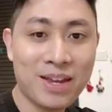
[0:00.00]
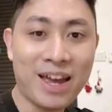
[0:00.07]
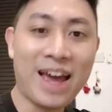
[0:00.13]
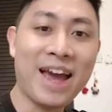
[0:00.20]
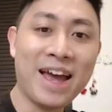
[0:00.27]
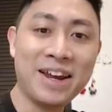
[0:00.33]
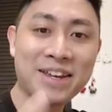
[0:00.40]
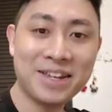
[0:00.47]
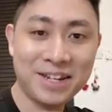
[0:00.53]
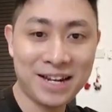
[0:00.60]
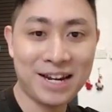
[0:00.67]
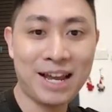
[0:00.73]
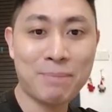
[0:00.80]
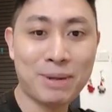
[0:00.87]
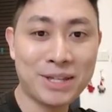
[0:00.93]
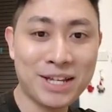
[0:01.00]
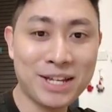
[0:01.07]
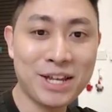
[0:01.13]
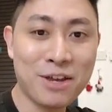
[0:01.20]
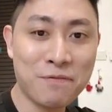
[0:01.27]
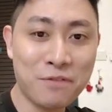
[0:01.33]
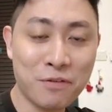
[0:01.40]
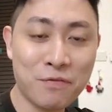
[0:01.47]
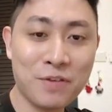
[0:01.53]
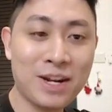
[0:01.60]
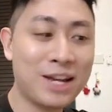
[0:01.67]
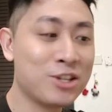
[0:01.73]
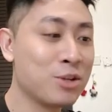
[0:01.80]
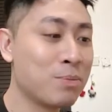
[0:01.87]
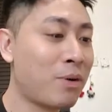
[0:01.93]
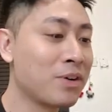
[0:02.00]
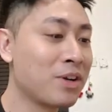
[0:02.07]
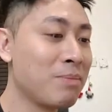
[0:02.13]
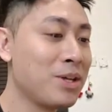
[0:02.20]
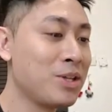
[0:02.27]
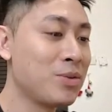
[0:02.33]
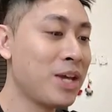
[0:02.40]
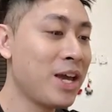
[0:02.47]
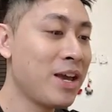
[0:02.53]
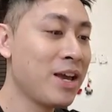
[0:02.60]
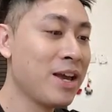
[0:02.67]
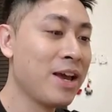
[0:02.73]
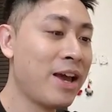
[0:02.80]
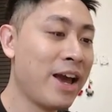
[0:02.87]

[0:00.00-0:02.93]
and hit that like button if you feel like supporting me today.